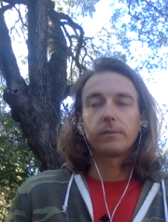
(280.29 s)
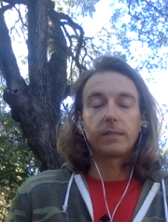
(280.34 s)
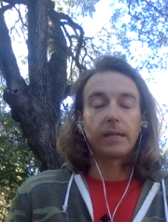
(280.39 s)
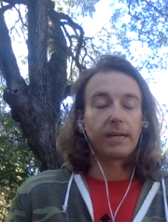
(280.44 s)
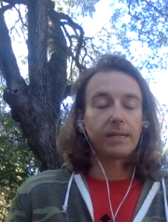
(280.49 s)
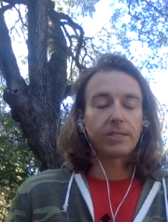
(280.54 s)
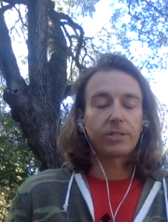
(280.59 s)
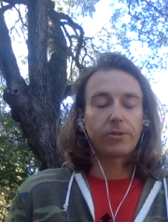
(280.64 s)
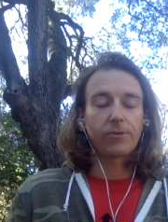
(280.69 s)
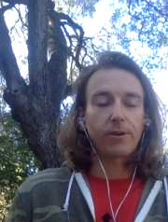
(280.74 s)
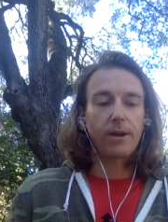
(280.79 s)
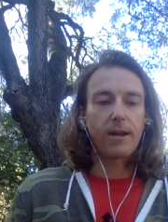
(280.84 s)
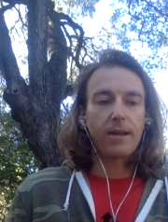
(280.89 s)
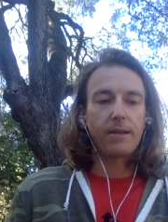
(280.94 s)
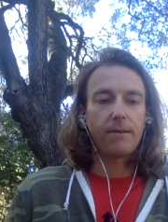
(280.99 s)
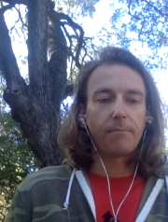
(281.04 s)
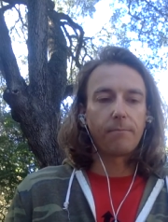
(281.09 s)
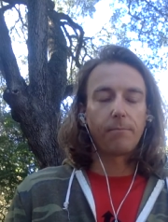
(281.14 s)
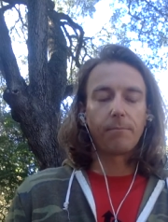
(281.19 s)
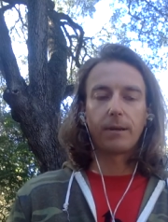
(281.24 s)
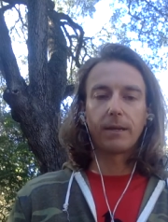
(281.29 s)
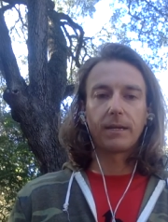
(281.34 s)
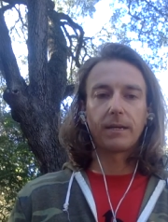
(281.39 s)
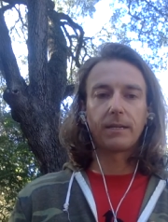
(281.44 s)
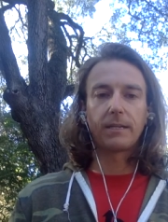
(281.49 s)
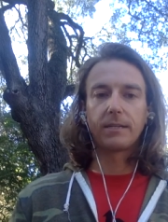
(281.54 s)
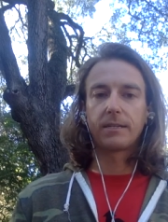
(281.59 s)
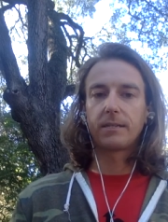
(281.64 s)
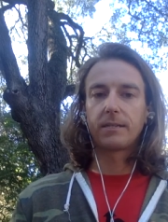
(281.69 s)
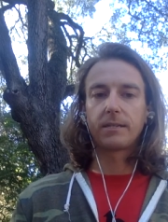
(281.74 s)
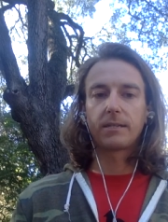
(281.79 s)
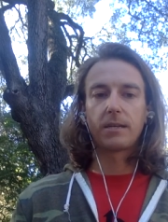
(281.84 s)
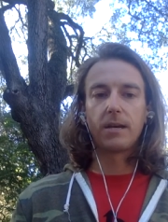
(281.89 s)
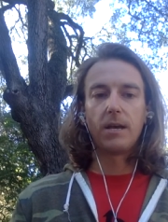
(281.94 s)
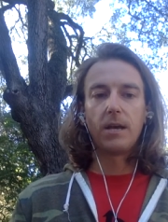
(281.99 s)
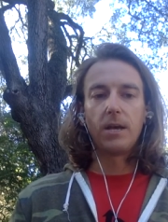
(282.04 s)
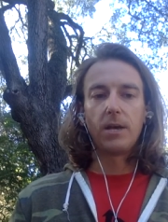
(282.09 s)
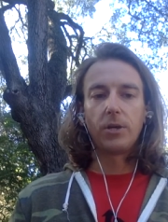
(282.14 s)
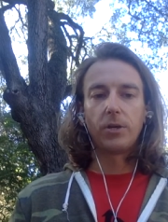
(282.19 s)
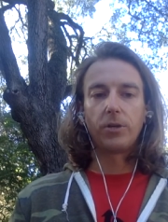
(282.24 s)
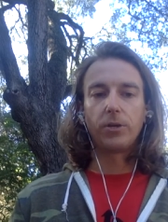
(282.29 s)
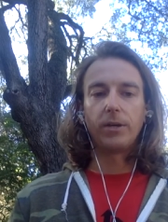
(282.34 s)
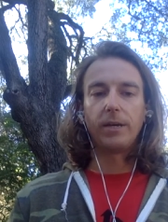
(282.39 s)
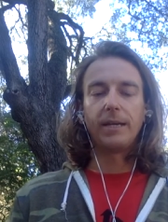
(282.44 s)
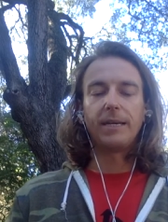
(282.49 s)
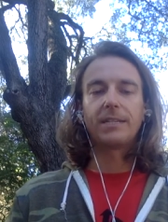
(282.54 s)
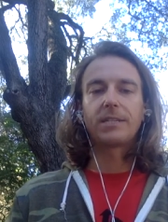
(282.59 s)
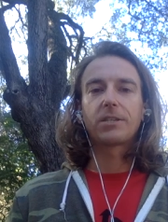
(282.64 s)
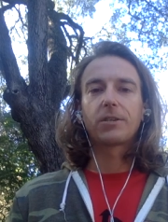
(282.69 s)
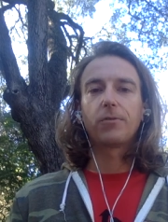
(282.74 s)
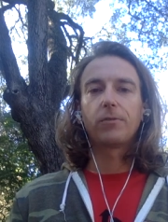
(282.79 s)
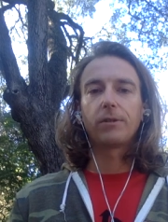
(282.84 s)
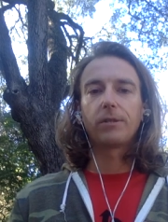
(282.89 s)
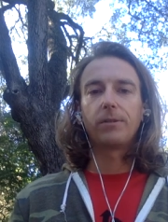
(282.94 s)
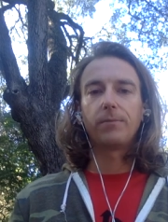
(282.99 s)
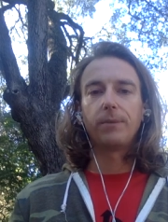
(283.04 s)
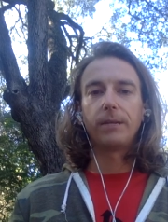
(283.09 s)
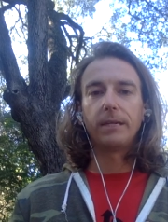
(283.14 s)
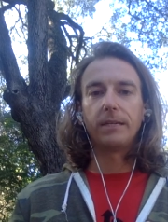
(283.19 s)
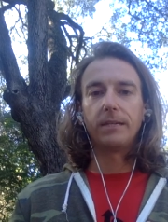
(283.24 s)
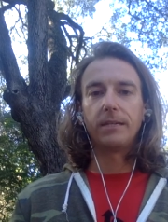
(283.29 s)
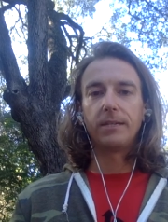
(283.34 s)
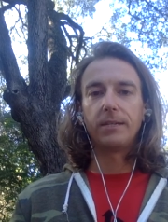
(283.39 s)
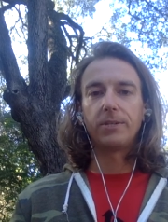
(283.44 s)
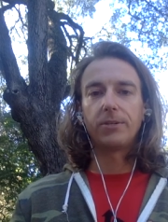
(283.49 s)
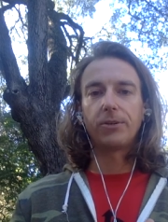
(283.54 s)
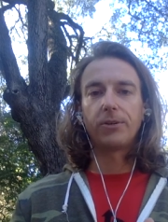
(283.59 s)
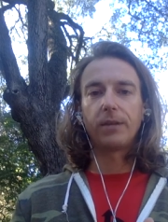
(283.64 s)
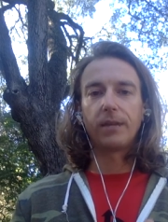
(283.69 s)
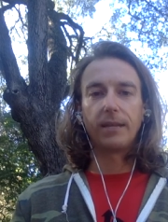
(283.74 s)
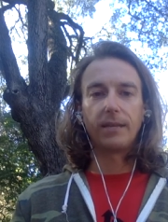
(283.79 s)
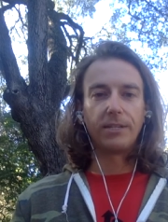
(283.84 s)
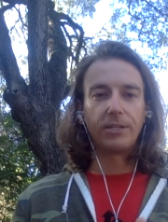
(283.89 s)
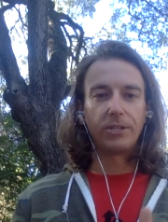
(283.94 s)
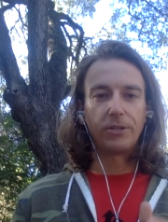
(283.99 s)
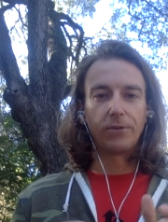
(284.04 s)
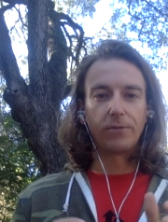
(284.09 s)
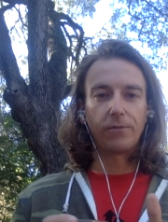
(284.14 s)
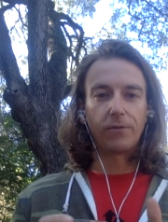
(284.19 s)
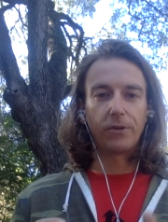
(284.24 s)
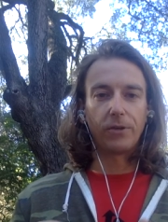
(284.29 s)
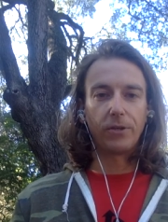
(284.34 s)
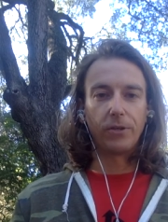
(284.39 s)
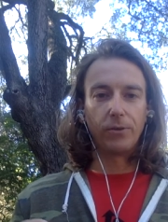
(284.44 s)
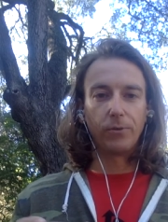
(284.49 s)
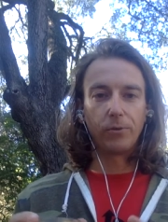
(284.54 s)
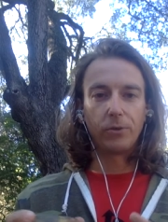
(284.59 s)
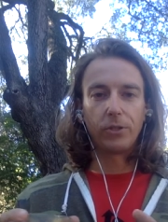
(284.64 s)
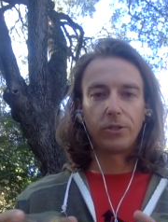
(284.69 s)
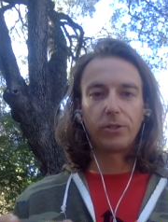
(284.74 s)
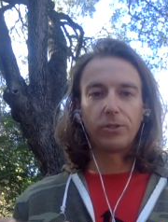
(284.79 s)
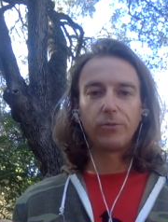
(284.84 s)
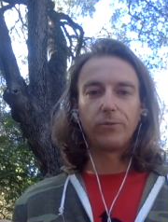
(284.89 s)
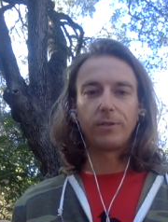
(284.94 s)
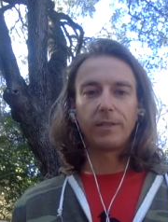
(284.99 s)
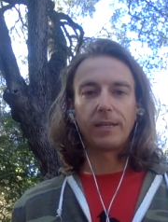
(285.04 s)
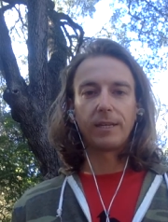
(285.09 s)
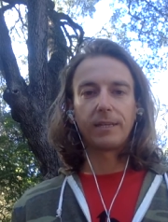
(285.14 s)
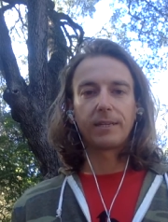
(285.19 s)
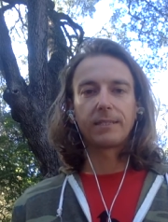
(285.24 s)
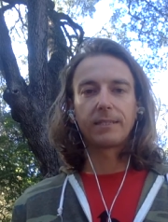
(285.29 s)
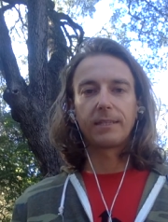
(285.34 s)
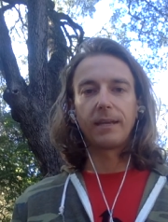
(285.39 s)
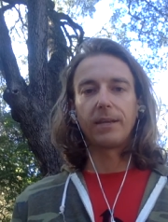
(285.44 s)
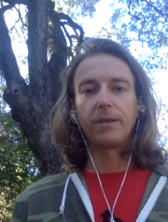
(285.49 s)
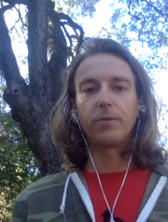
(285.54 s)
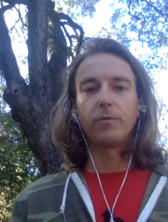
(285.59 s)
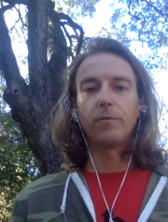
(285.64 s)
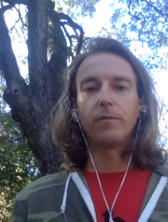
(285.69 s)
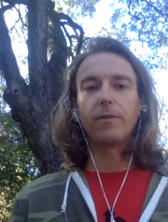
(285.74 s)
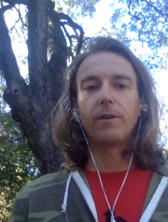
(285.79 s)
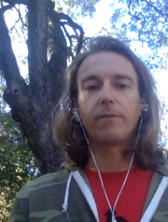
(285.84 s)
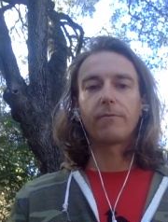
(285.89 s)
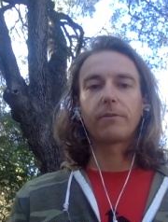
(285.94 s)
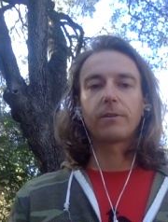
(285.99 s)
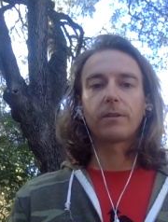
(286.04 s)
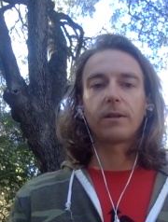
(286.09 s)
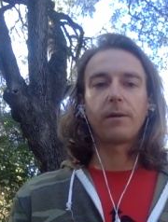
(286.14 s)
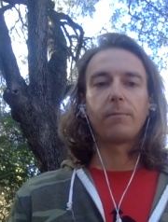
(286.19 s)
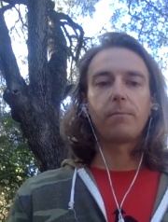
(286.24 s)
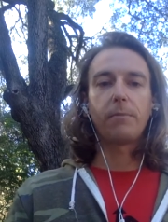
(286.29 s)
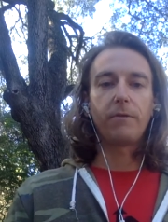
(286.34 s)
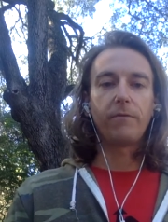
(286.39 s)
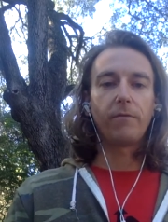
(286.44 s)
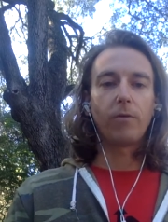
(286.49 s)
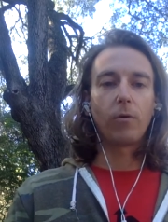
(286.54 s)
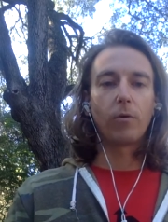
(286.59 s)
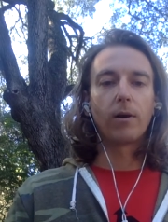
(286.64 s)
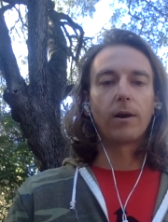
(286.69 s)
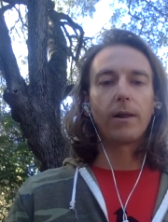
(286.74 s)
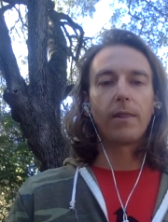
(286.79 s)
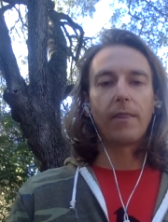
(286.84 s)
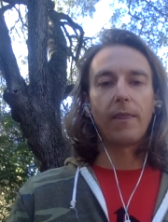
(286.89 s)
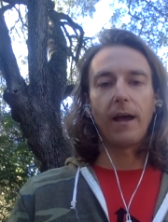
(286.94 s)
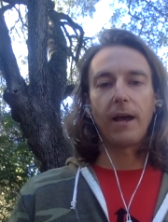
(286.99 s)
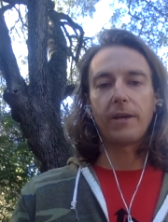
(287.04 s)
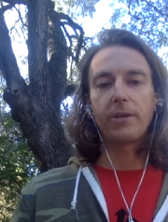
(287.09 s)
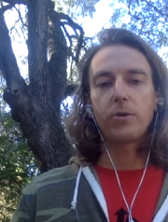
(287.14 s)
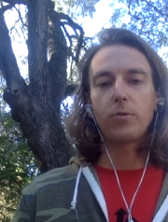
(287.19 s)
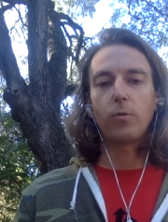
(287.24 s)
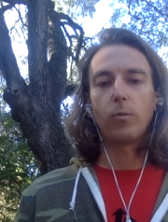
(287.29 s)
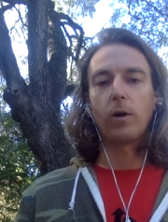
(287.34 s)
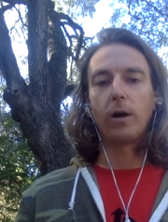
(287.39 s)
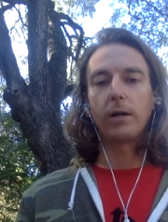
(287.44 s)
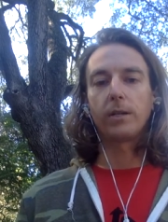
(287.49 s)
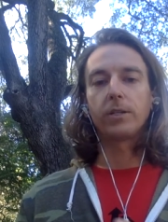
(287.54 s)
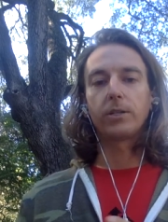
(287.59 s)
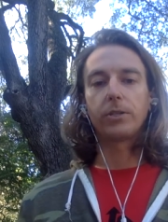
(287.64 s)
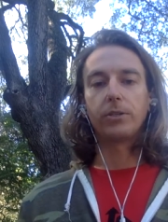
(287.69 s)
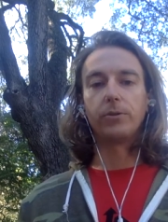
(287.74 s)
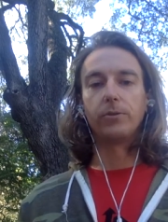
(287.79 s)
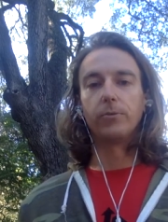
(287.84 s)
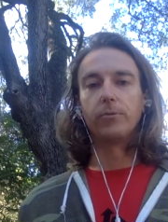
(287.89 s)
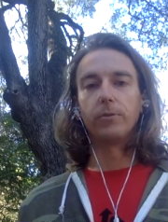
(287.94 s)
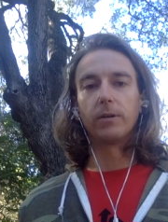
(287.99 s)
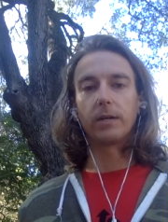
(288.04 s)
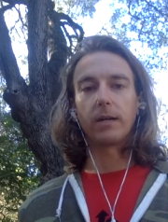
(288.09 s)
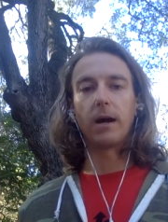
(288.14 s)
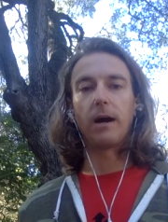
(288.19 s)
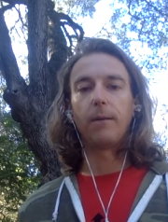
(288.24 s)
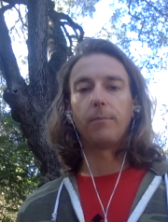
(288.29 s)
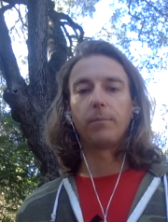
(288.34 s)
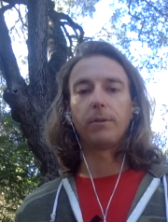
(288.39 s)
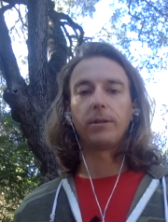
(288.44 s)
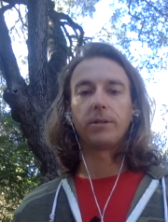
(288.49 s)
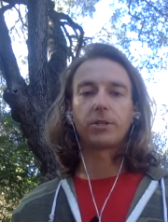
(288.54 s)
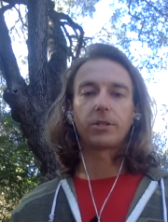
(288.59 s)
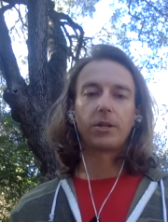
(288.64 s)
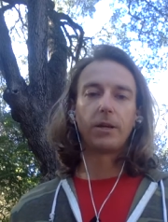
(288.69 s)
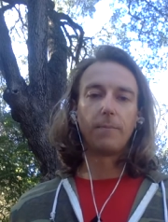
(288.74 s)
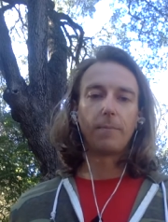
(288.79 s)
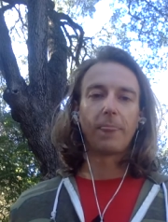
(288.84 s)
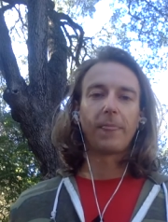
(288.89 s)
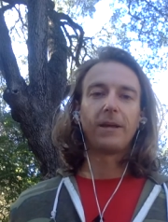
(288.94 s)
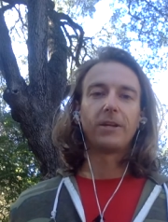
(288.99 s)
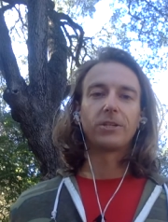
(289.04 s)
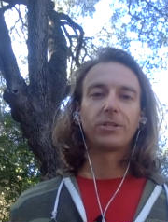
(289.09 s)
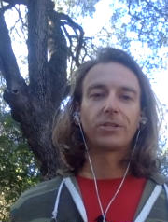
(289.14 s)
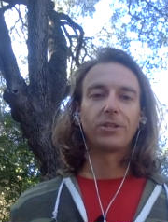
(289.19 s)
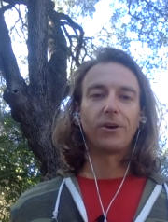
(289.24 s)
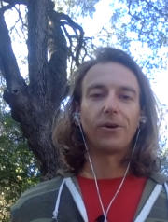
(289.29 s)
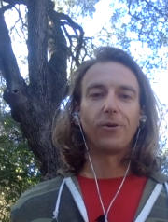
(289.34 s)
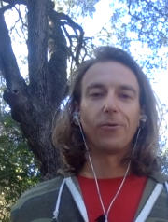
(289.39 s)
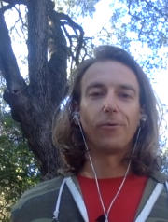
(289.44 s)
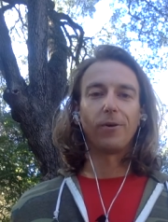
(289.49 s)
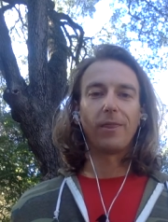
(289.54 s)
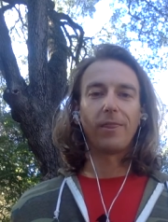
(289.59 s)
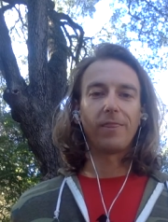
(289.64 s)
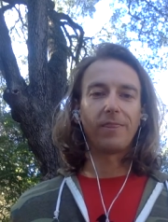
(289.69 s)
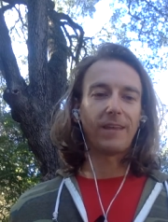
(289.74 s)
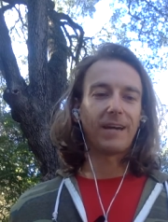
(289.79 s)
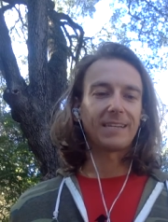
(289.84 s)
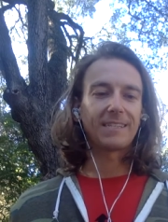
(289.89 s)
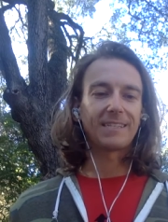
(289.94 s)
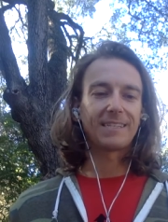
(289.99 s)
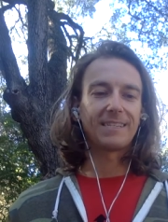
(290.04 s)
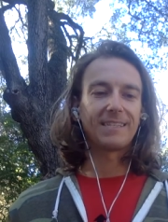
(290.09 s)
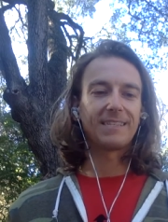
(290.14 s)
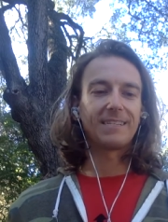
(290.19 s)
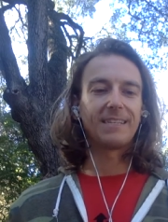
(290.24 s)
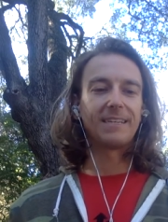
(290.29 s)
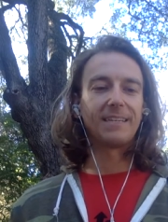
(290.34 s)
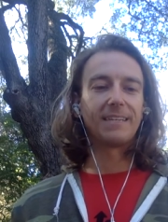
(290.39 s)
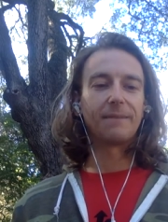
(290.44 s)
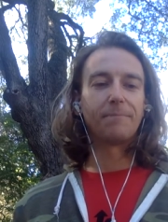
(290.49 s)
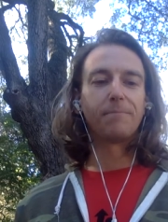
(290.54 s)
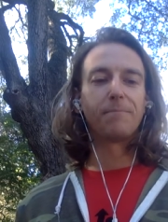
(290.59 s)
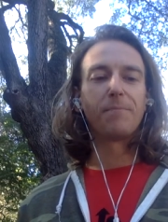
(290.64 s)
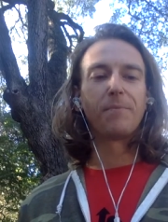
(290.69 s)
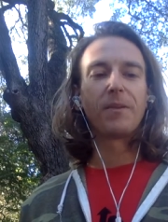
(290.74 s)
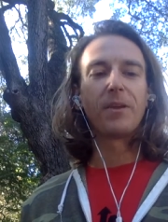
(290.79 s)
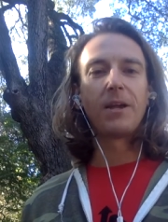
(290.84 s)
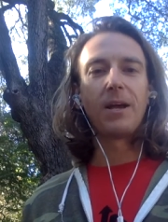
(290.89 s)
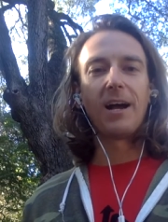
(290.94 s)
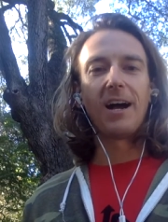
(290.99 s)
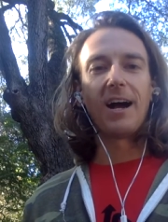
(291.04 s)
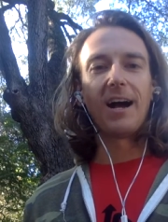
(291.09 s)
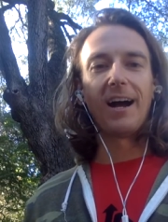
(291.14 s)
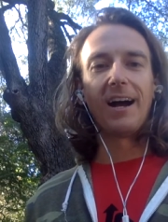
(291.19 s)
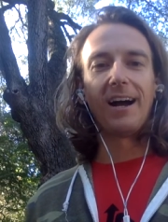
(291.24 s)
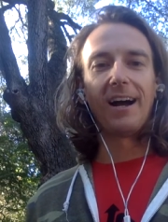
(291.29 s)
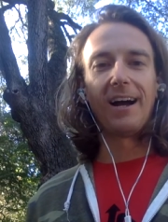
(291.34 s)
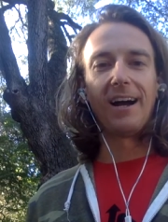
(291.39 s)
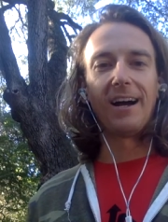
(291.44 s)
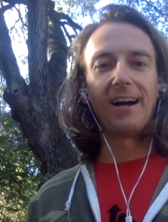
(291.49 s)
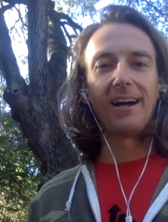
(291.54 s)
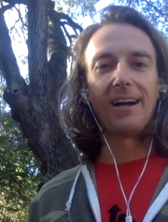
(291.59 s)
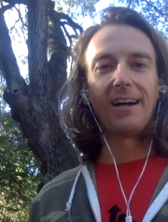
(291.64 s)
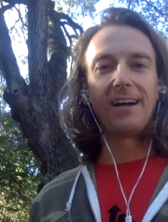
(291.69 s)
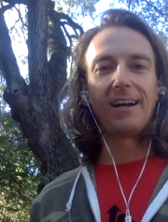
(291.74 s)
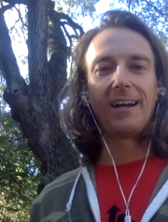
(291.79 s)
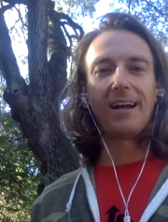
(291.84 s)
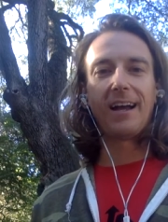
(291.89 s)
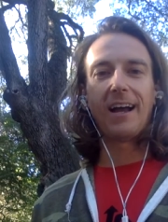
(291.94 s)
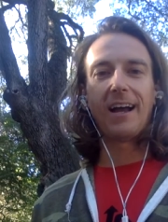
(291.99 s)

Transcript: that's great because it's going to be easier and easier for you to do things that you've never done before that you want to accomplish. So that's the theme. Uh,